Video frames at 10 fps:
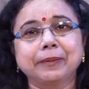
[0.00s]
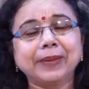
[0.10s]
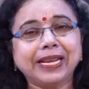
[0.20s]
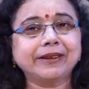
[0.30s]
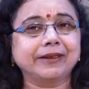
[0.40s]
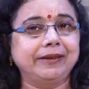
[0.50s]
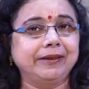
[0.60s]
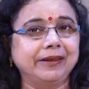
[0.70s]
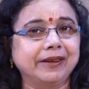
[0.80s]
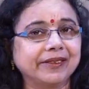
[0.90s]
milk,
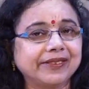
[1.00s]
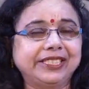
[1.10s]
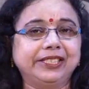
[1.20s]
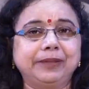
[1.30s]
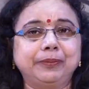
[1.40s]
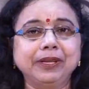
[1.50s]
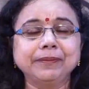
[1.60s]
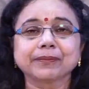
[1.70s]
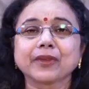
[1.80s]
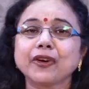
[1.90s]
vegetable,
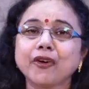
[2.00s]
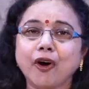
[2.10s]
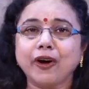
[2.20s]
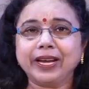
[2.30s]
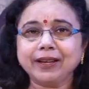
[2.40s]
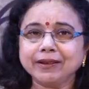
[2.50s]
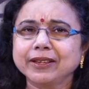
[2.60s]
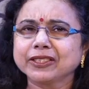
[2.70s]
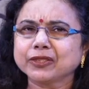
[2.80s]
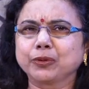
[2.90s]
oil,
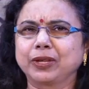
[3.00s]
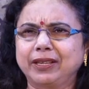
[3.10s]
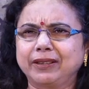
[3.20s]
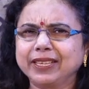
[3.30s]
sugar.